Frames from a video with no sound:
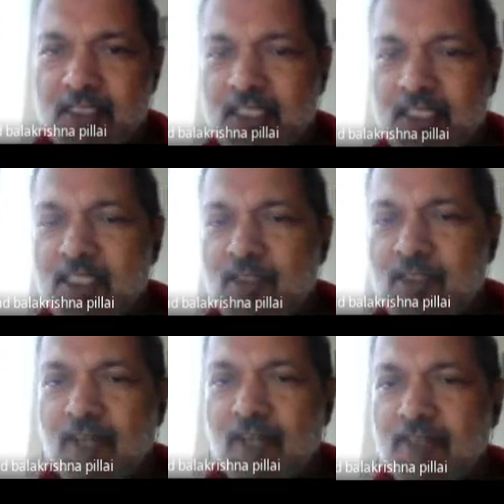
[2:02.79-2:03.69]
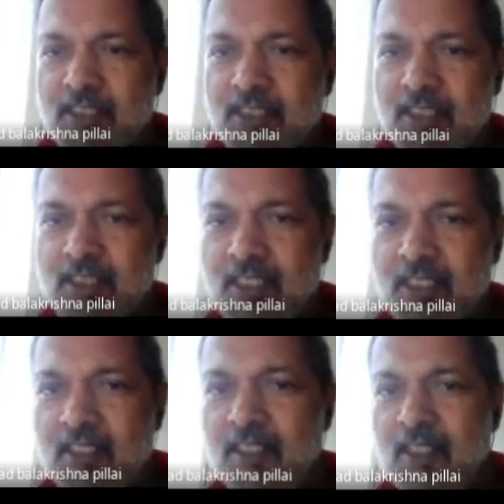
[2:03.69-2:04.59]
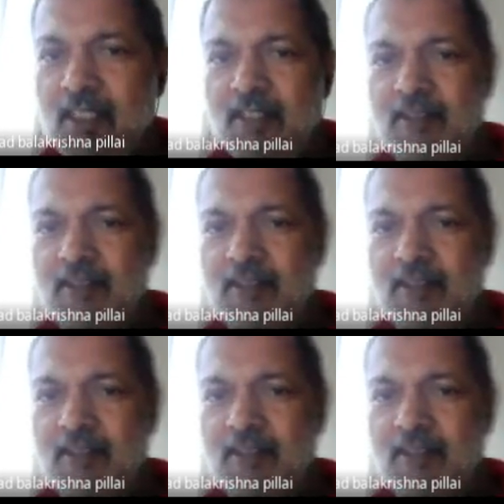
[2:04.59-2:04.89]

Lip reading: were the things we have discussed in